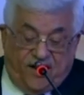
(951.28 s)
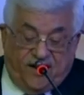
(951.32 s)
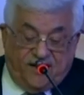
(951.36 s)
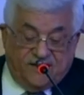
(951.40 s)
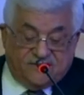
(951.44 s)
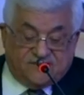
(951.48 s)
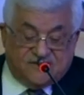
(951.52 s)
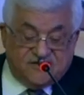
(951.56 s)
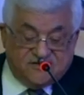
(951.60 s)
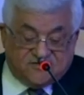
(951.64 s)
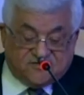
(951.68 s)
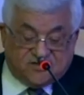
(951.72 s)

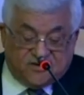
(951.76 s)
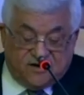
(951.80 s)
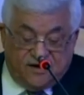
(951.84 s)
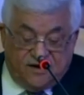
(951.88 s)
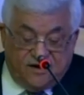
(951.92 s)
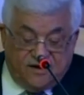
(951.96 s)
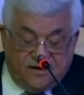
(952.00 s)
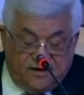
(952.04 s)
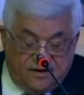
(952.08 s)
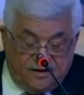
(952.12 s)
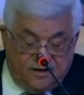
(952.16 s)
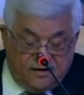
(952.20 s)
When
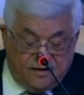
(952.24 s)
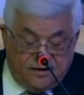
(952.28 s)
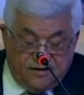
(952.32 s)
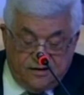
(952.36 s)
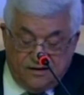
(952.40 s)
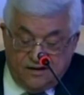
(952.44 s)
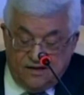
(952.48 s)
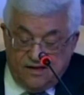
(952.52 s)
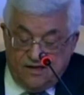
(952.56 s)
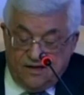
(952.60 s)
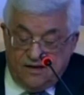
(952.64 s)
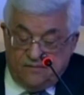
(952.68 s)
Israel
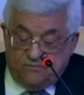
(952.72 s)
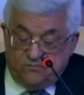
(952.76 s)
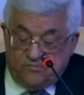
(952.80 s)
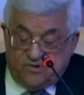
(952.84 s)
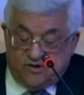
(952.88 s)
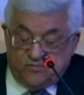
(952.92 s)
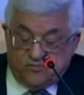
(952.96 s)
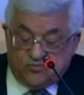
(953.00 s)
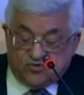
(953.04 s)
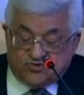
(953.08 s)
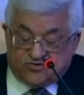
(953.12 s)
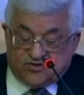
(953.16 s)
threatened to
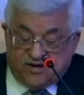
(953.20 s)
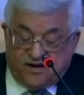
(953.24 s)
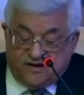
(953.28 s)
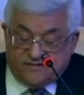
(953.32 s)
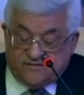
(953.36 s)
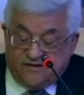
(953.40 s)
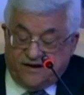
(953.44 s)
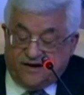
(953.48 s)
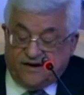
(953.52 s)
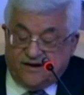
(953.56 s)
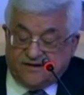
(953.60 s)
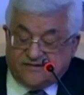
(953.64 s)
revoke the
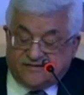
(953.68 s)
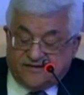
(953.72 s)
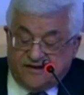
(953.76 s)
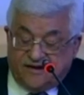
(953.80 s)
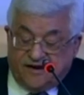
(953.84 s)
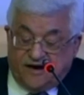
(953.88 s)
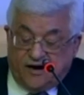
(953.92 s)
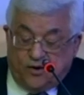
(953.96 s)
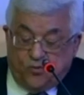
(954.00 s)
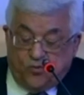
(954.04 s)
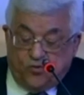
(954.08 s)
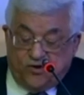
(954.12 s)

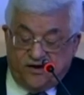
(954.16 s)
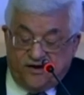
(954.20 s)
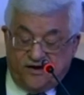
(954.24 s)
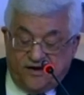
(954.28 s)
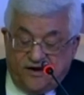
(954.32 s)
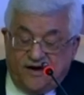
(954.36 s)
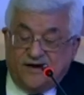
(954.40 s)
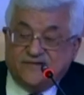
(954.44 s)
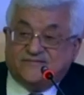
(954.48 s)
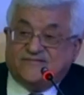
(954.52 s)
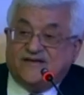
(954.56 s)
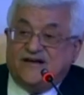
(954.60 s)
identity
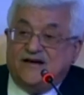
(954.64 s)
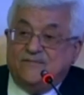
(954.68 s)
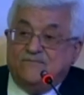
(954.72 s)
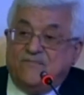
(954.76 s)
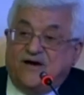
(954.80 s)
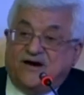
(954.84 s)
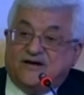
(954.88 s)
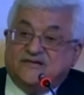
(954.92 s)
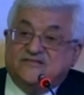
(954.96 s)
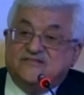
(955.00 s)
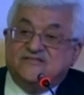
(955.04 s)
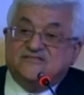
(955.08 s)
cards of
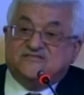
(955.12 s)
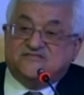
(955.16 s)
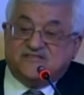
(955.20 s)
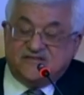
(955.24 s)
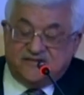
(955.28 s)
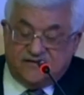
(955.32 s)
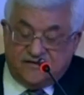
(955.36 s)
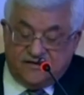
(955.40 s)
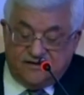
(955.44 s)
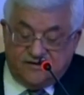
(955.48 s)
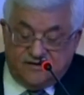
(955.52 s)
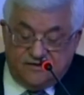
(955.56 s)
non
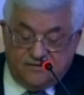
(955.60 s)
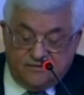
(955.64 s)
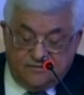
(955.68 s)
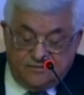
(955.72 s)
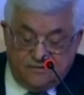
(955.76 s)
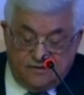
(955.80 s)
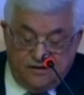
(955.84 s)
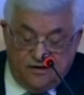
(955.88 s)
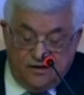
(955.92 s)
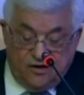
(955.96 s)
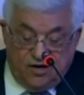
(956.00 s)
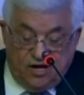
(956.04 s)
resident
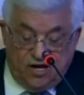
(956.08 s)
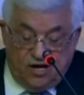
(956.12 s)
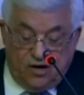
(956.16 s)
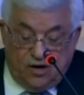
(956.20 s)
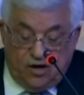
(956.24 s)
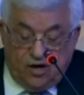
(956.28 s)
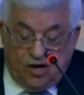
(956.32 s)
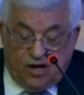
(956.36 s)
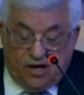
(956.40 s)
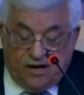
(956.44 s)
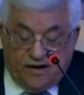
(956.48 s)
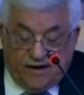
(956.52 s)

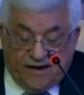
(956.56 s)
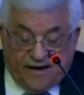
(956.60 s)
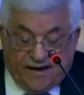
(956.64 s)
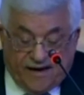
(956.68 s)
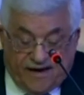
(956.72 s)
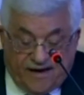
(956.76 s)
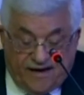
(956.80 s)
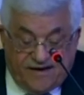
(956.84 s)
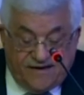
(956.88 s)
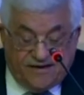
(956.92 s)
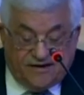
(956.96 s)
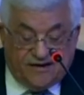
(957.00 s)
Jerusalemites,
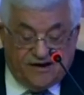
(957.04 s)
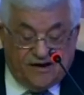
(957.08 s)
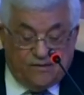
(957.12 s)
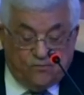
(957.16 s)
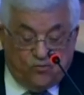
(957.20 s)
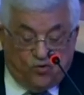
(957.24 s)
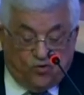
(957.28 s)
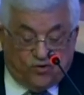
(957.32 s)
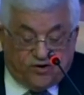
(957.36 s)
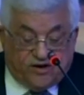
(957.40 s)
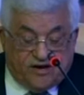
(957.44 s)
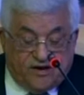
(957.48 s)

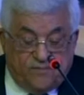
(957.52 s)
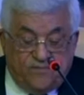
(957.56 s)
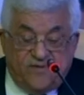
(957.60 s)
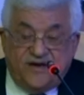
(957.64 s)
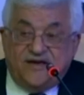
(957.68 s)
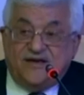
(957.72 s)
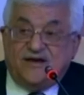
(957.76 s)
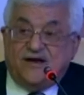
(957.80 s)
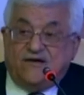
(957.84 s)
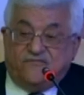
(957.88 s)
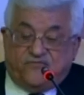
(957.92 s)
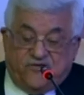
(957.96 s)
thousands of
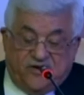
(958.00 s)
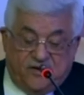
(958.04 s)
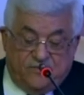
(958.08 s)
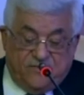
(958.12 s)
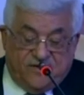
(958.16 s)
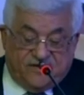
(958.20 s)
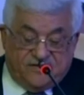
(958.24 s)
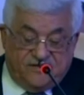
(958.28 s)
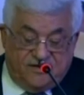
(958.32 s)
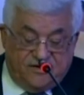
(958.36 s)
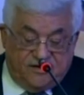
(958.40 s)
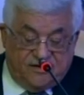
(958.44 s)
them
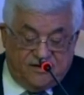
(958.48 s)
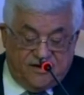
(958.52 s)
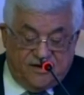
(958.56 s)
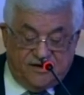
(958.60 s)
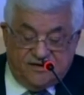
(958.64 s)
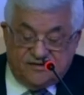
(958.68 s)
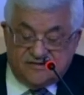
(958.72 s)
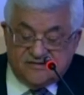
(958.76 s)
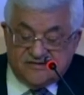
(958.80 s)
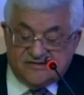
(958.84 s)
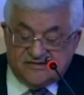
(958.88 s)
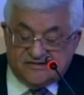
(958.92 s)
hurriedly
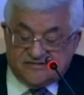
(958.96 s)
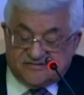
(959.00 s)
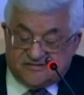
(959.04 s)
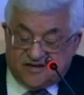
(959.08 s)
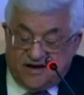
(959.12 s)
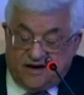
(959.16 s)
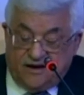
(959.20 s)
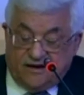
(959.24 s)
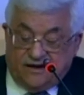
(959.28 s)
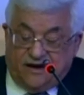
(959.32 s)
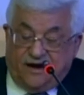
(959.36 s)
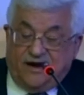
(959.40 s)
returned
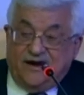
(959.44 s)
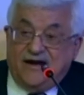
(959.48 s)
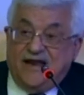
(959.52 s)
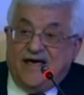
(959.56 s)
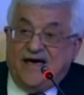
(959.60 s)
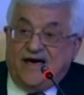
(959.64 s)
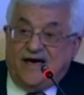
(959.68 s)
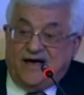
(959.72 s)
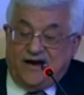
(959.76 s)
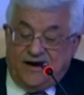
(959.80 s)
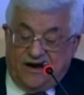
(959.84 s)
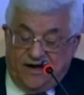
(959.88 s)
to the
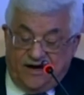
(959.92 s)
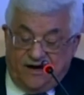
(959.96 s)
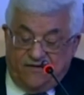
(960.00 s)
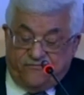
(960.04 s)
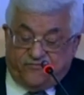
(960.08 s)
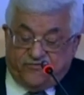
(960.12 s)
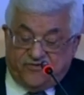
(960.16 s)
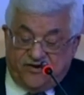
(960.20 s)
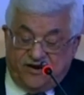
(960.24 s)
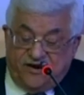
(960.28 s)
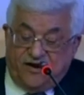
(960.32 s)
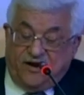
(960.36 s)
city,
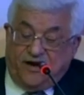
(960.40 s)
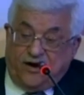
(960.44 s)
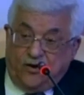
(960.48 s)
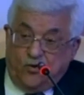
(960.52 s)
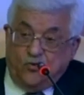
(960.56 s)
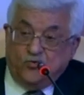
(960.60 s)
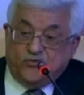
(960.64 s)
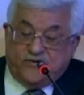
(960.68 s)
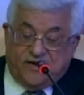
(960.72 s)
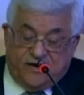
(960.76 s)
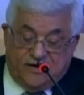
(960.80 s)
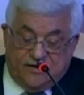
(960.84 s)
and some
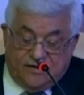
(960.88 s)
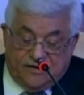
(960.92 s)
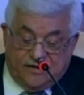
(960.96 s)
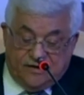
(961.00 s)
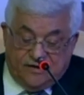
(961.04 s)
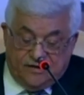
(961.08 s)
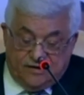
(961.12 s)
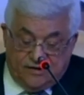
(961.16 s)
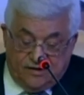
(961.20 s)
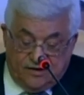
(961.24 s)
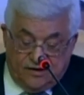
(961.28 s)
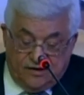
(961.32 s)
big
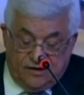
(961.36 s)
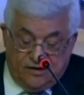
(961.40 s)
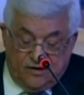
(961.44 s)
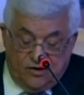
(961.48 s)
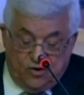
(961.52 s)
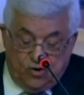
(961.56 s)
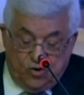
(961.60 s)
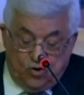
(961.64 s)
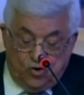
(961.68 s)
families